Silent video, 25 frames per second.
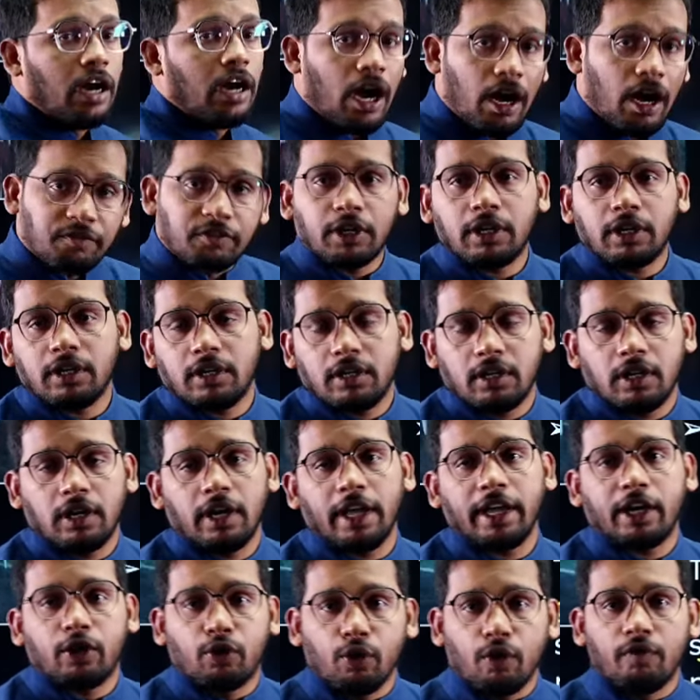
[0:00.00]
After
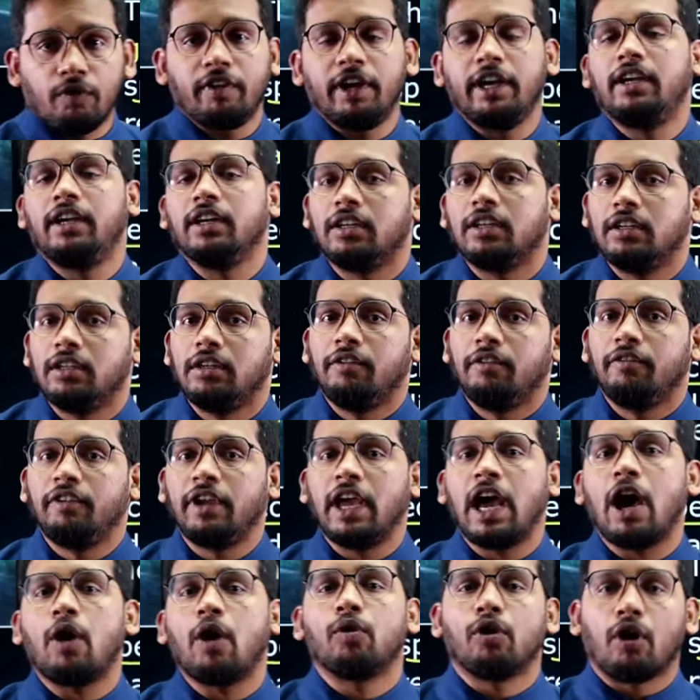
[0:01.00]
like COVID,
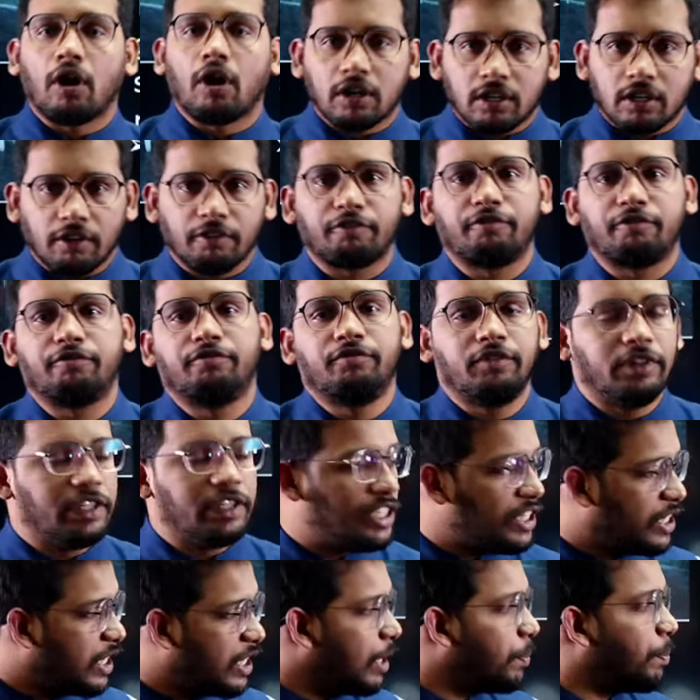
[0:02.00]
we have a lot of
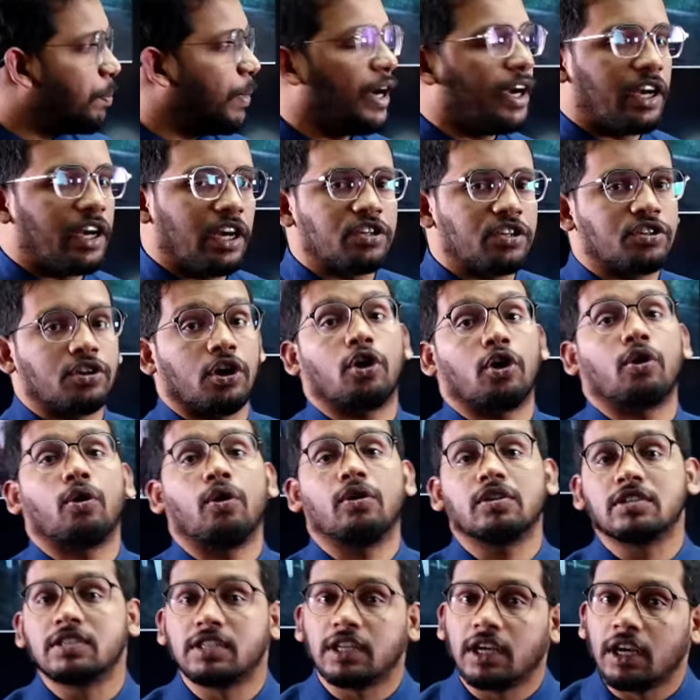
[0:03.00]
digital penetration
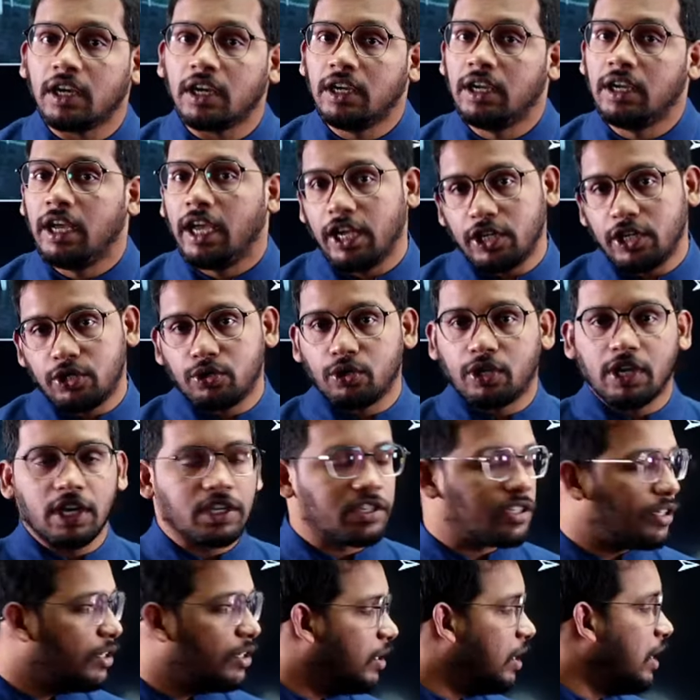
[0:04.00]
across the
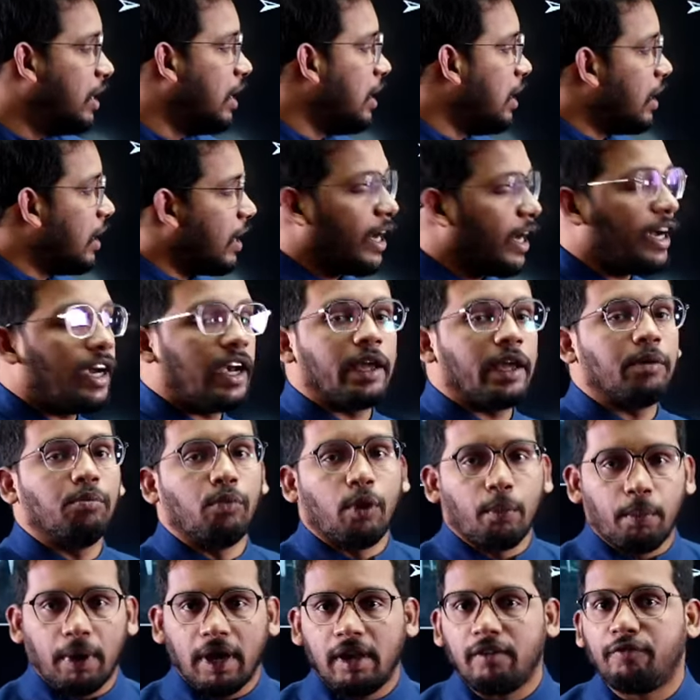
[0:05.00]
education, right? Like
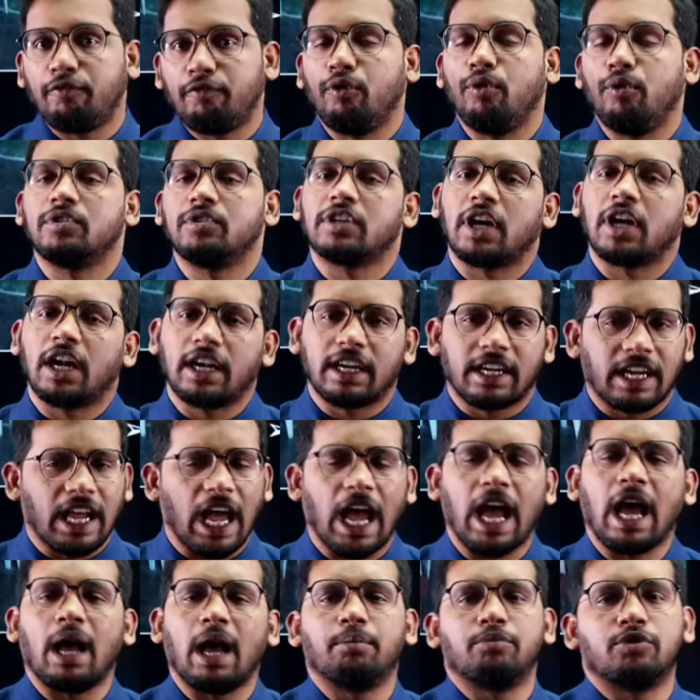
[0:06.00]
mobile phones or
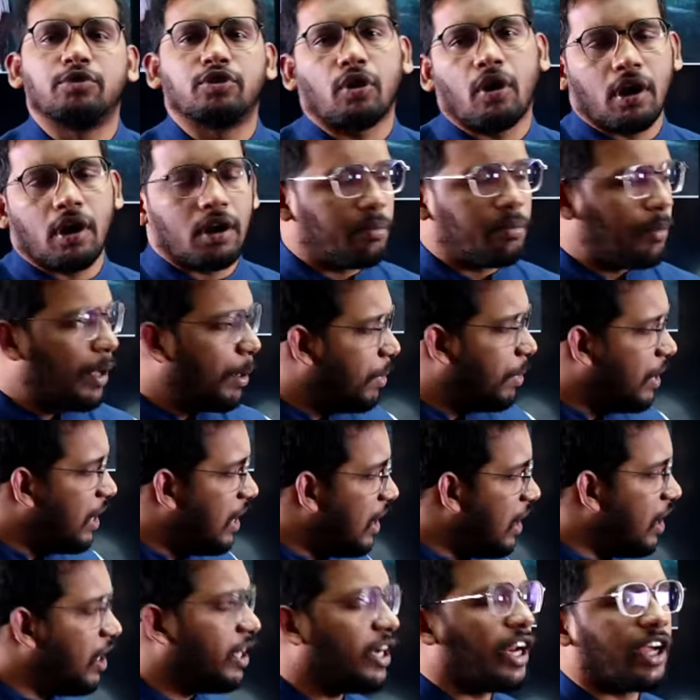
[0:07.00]
tabs or maybe
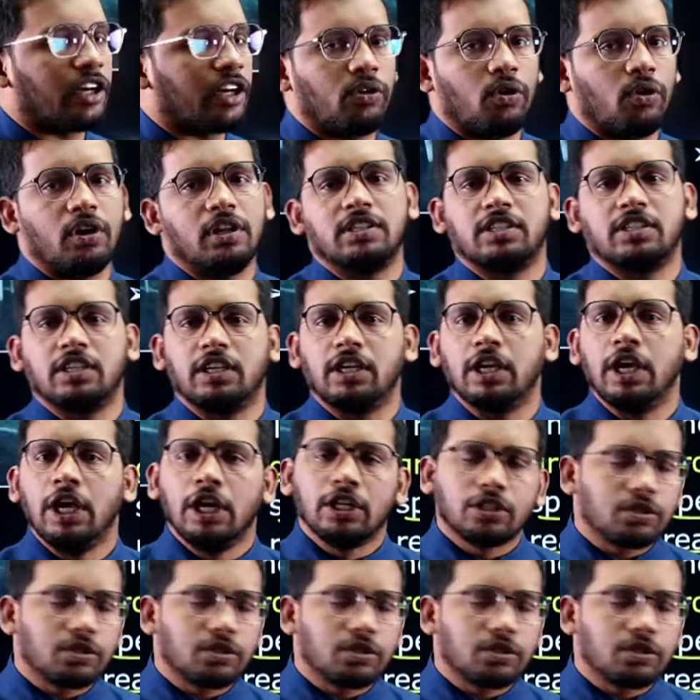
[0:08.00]
e-technology.